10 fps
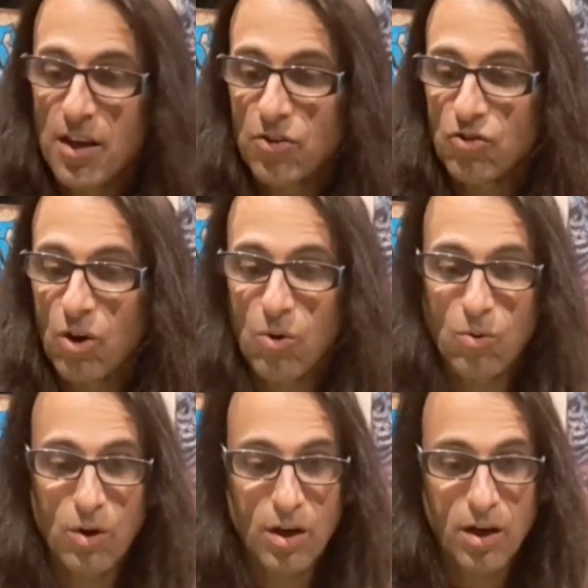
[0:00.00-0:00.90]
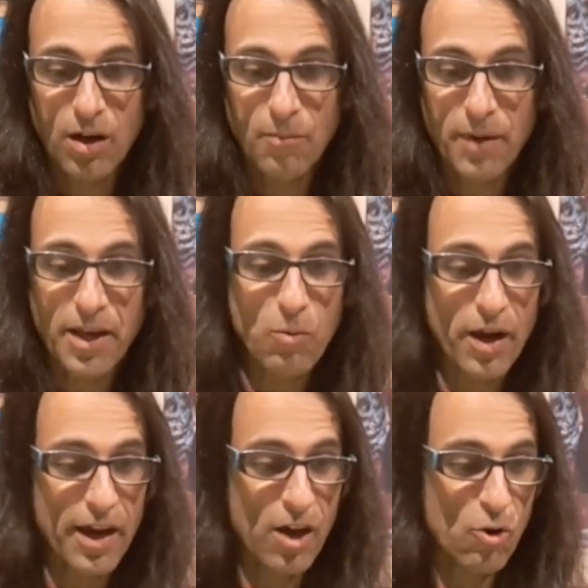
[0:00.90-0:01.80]
So
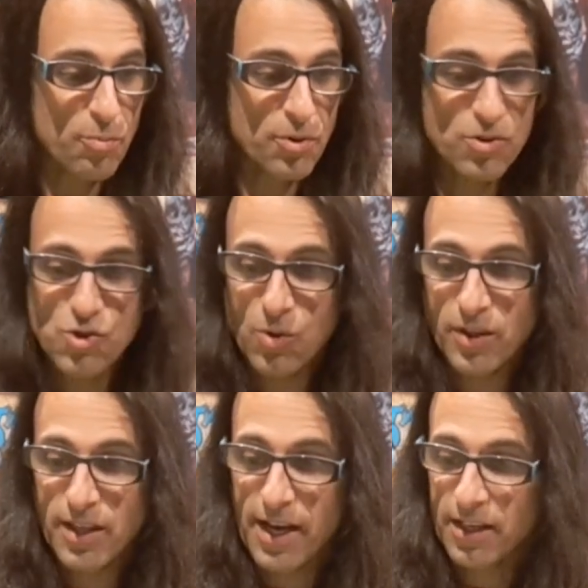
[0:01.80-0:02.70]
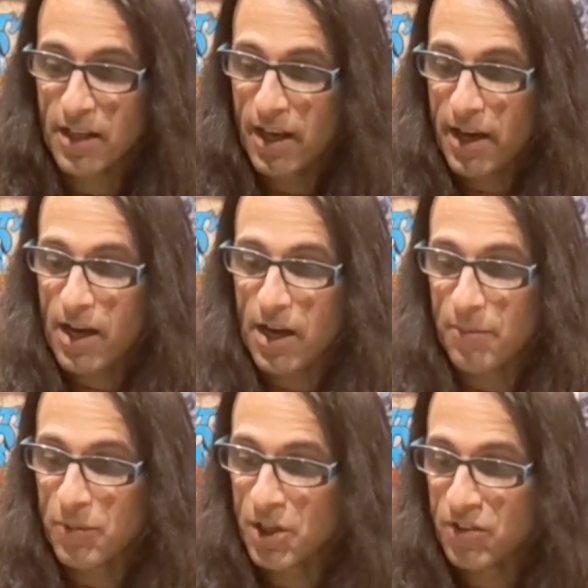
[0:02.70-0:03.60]
anyway, I hope you enjoyed that.
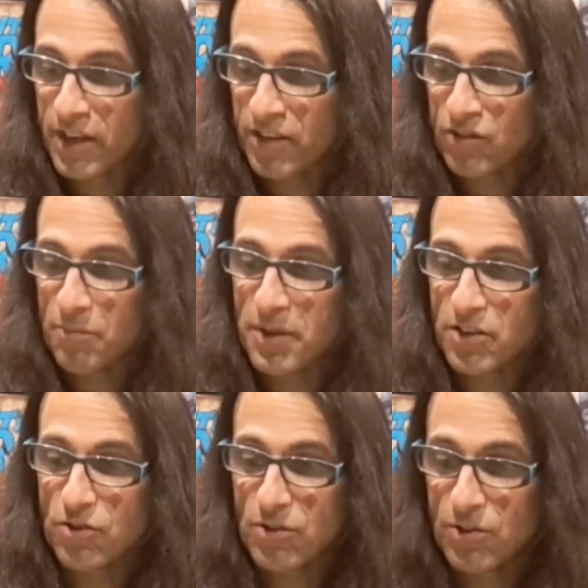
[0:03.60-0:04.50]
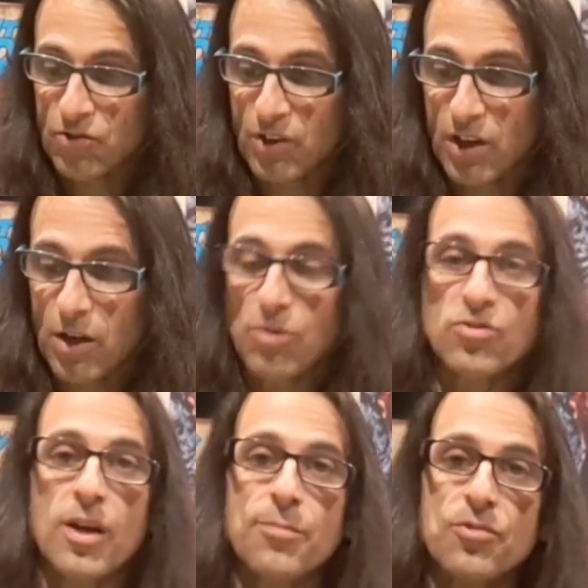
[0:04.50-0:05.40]
I'm going to take some pictures,
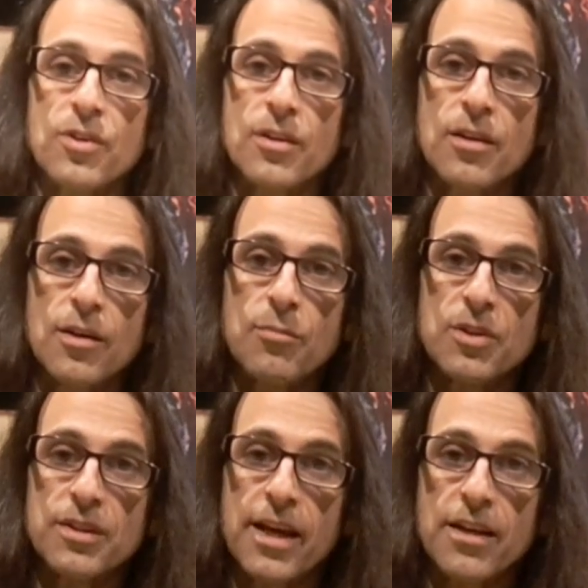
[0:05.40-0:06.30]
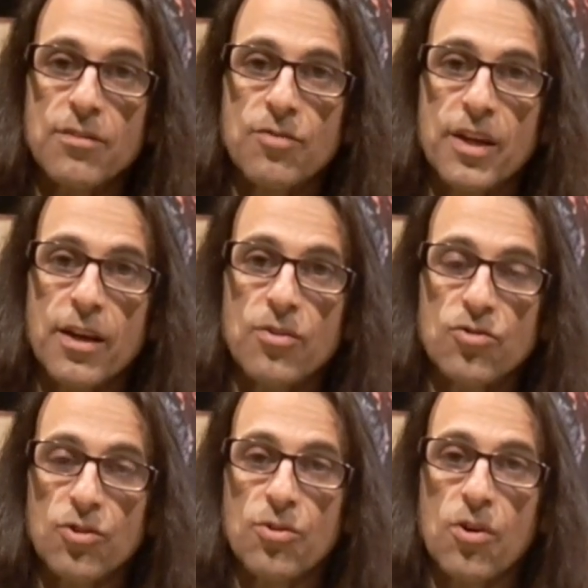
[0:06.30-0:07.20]
close-ups, and put that in the video
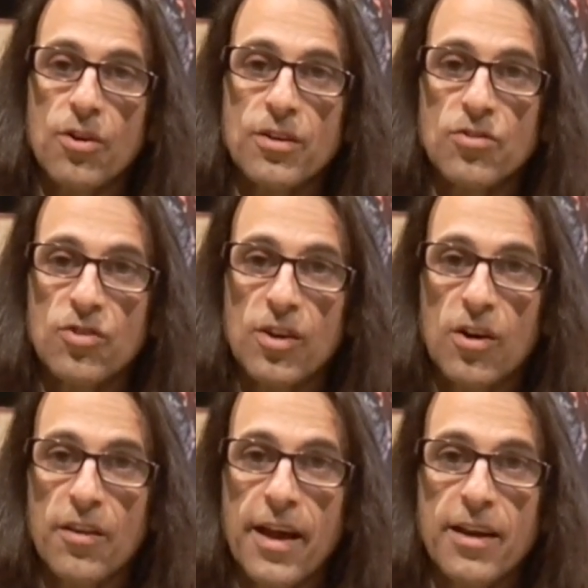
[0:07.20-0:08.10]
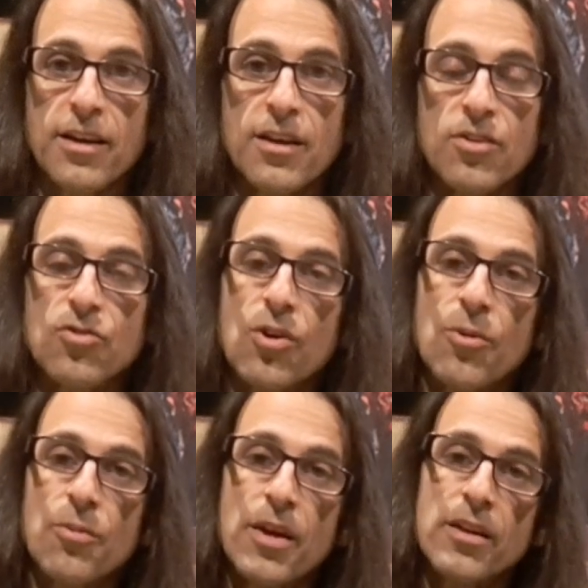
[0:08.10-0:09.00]
so you all can see all that.
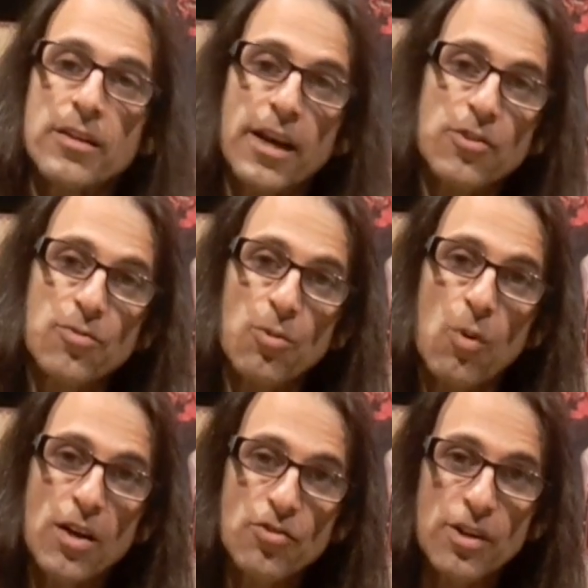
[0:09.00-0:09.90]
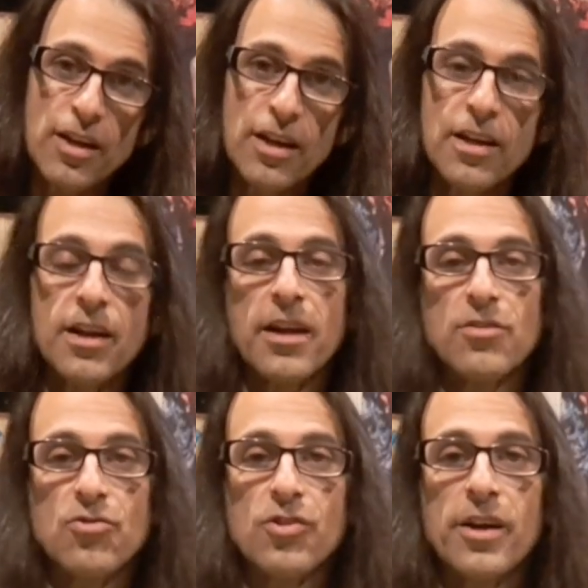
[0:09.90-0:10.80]
So thanks for watching,
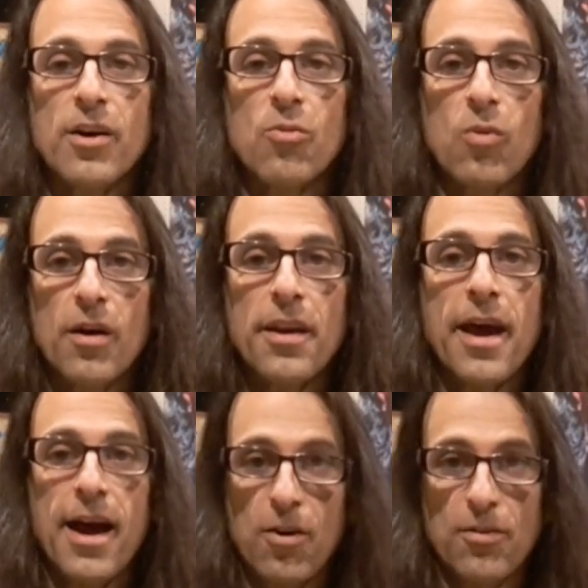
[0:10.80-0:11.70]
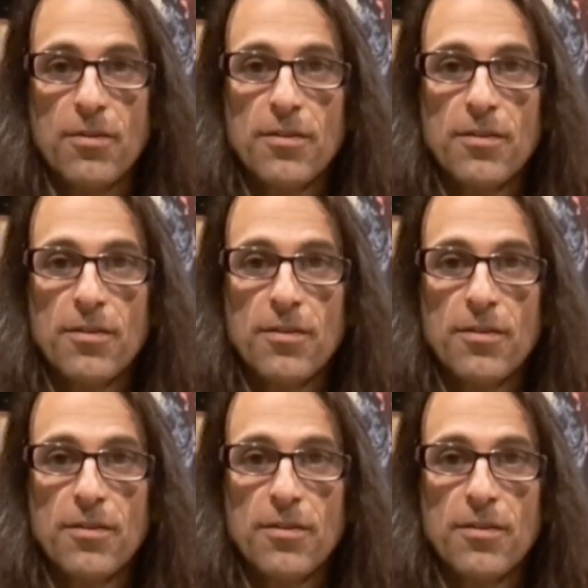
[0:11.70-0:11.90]
and GL1 out.